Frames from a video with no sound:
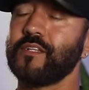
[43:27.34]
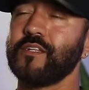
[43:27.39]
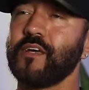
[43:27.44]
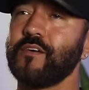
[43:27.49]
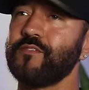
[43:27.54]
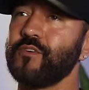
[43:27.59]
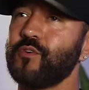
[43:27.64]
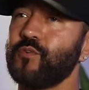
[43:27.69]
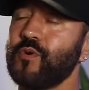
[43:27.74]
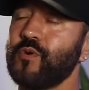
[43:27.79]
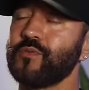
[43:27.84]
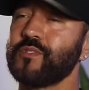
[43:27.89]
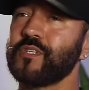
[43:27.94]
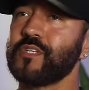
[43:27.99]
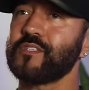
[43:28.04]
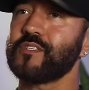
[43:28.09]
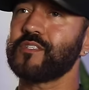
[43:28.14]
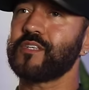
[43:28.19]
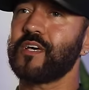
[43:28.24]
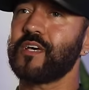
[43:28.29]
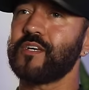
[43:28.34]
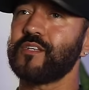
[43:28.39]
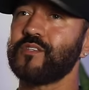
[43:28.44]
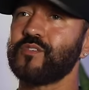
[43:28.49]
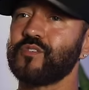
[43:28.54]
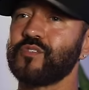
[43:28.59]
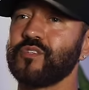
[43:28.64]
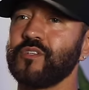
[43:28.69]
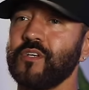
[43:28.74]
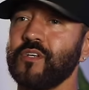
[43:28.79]
love the quote that
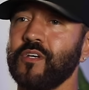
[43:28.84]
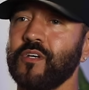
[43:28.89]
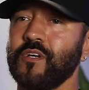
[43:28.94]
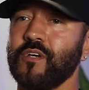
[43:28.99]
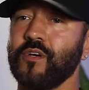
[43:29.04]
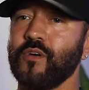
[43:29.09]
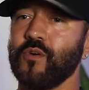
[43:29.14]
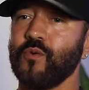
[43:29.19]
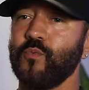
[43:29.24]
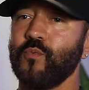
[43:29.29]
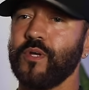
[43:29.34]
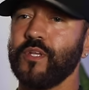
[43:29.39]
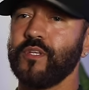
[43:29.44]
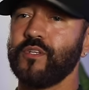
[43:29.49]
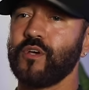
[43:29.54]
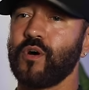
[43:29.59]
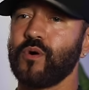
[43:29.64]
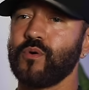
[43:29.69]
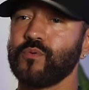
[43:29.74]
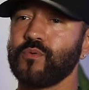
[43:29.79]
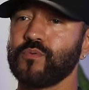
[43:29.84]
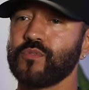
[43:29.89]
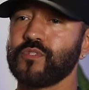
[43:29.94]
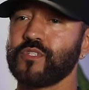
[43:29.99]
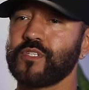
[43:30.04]
says, we don't